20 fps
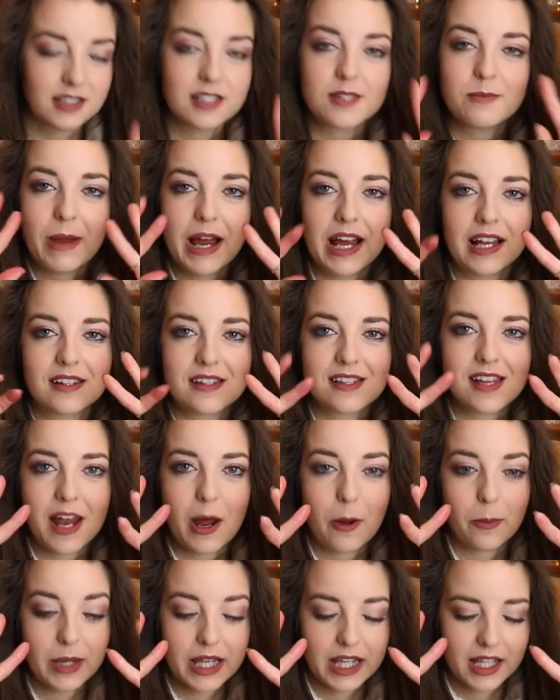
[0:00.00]
because my hands are
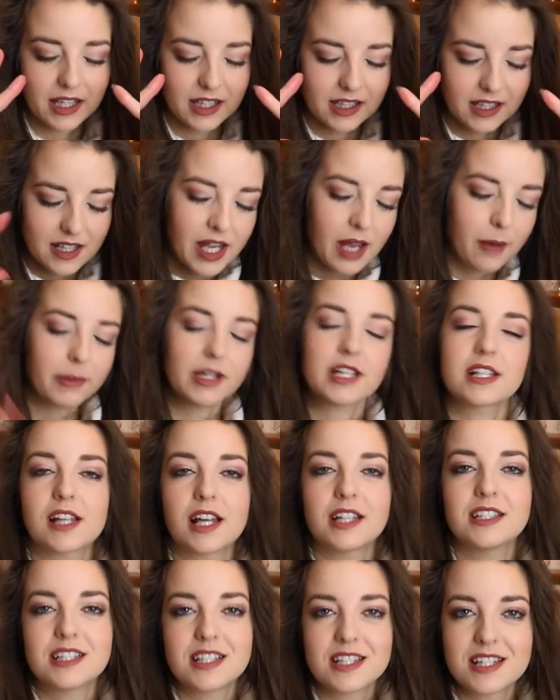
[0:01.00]
now pink. Yeah, I'm
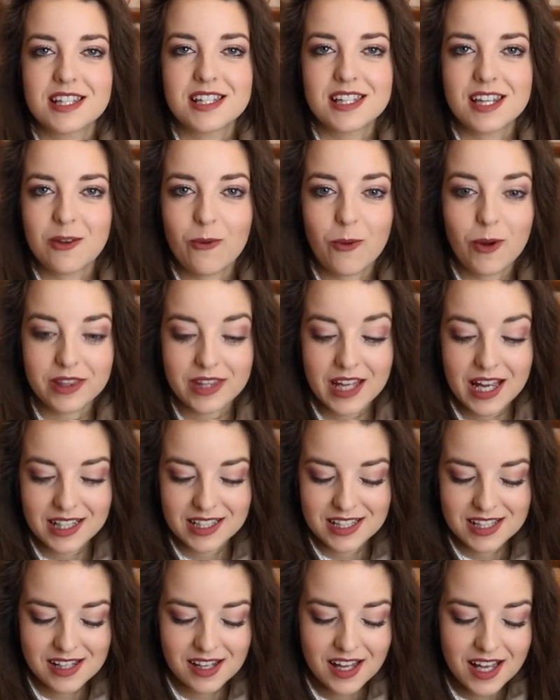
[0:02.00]
excited to see what that
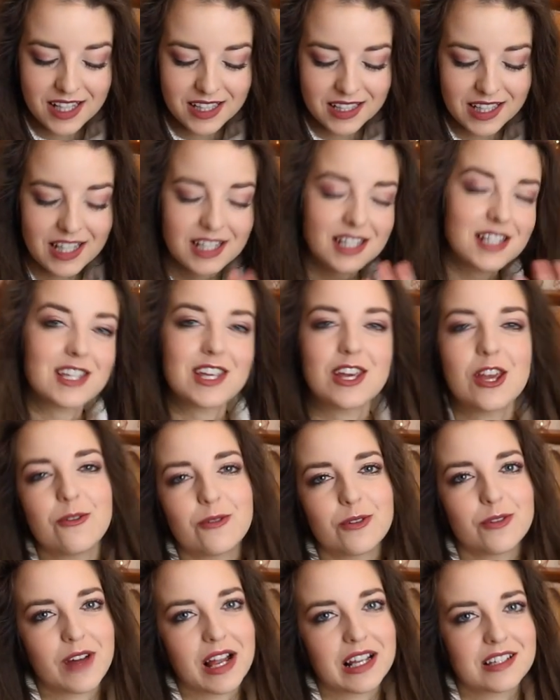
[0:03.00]
is like and it's cute
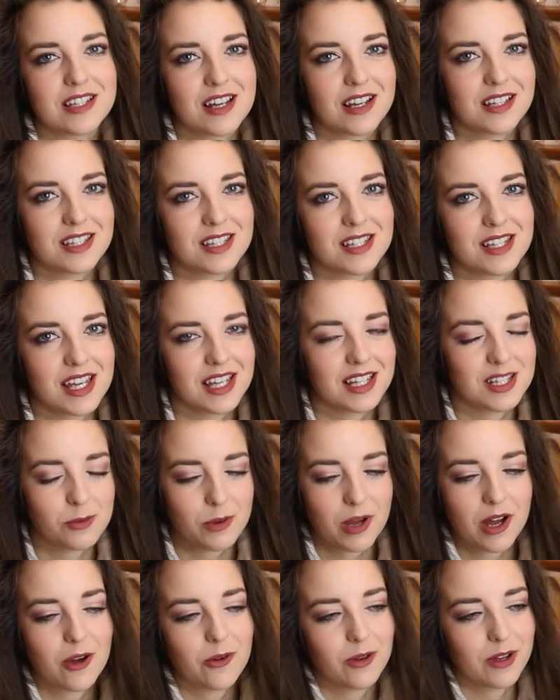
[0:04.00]
for Valentine's Day as
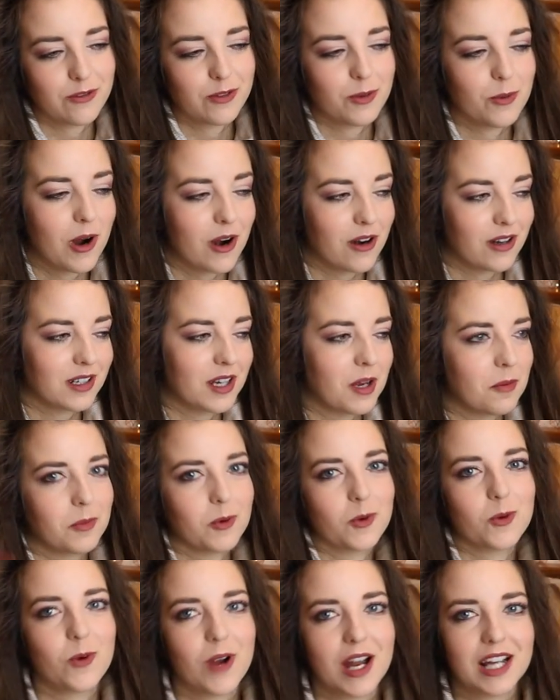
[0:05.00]
well if you are a
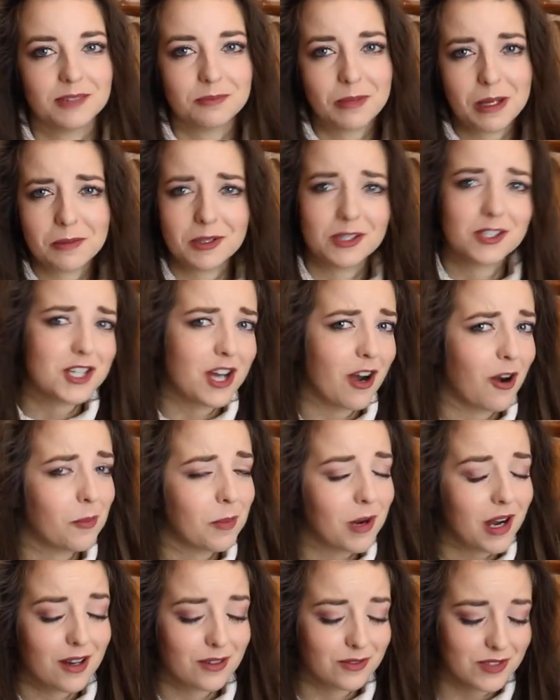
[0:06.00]
couple and maybe you share a
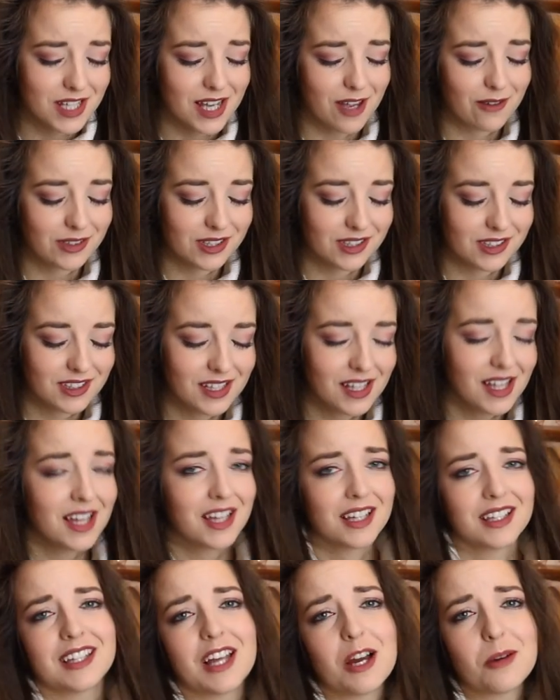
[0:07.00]
bath together
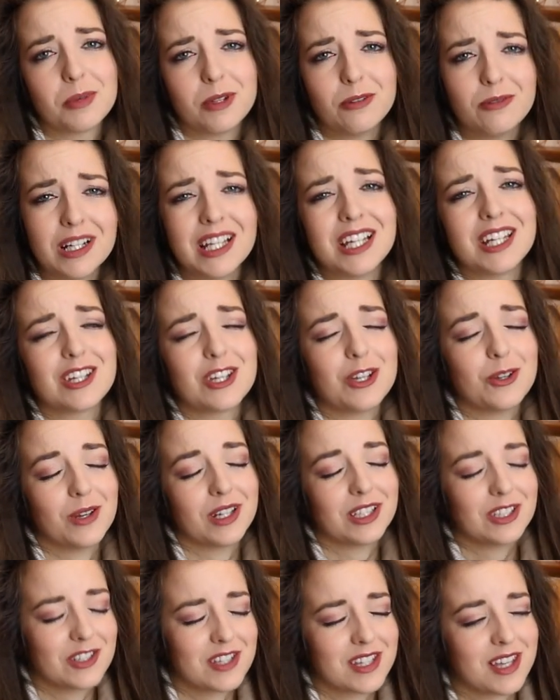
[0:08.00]
that'll be really cute
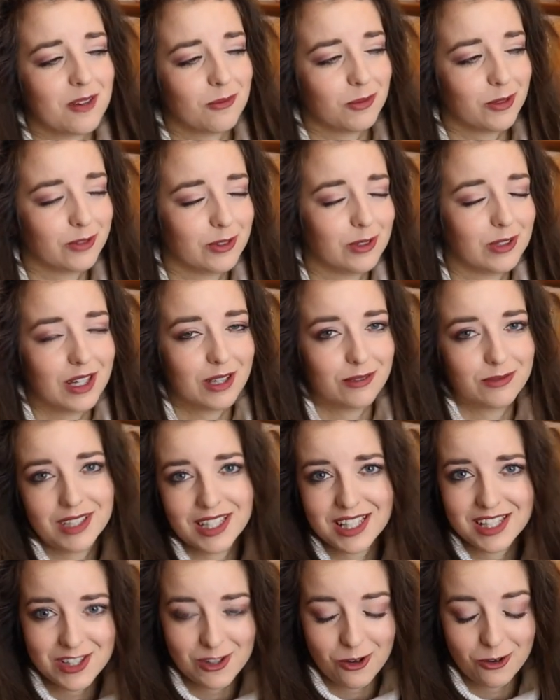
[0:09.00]
and your skin will feel
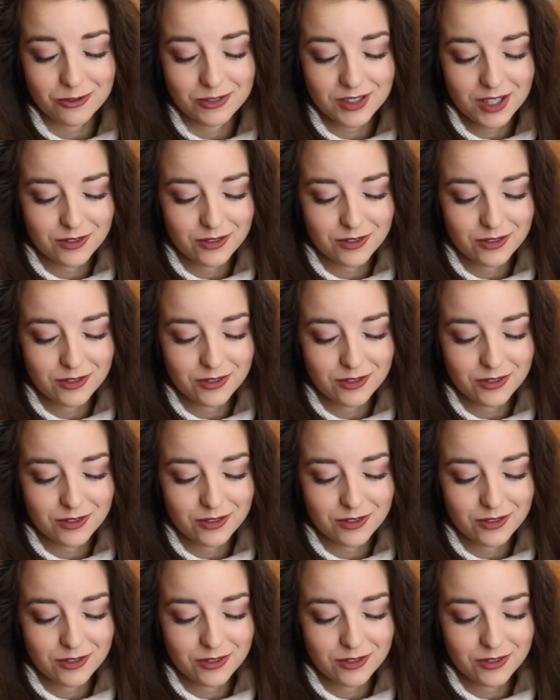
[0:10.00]
lovely and soft